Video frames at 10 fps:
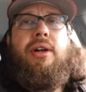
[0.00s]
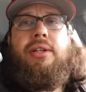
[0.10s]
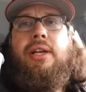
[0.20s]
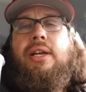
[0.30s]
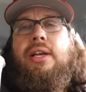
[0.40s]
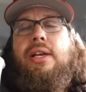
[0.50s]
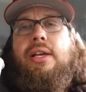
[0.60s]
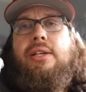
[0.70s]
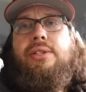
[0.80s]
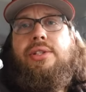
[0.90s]
called
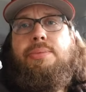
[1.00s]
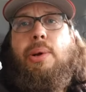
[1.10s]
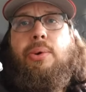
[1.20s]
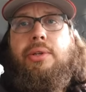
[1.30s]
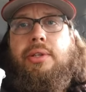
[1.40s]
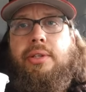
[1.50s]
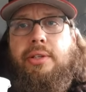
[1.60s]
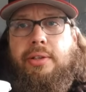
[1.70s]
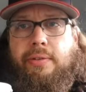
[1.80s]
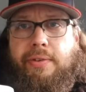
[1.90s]
smoked
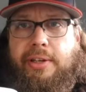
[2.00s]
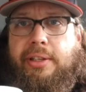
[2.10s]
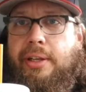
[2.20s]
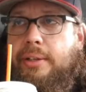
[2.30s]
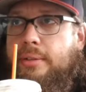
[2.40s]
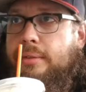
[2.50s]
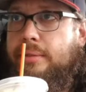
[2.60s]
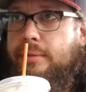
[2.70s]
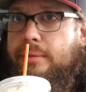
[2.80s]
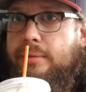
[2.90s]
vanilla.
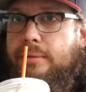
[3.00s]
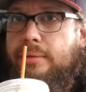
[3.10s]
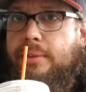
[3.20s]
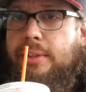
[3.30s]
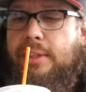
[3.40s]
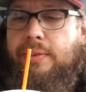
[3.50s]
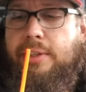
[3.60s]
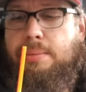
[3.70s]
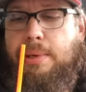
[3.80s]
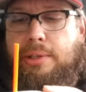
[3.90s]
Let's see if
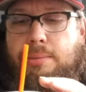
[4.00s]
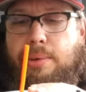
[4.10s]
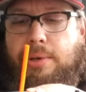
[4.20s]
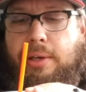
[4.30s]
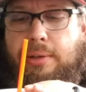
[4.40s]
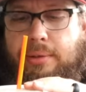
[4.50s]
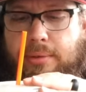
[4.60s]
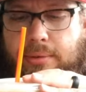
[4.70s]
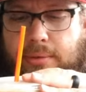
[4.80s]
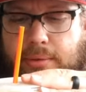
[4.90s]
it smells smoky.
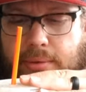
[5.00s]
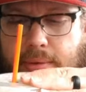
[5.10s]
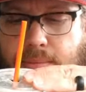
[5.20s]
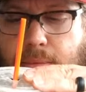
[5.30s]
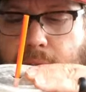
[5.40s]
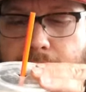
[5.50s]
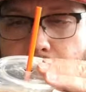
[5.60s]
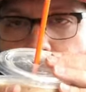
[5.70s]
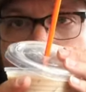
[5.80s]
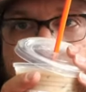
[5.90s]
I
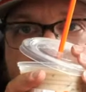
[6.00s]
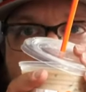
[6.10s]
looked a little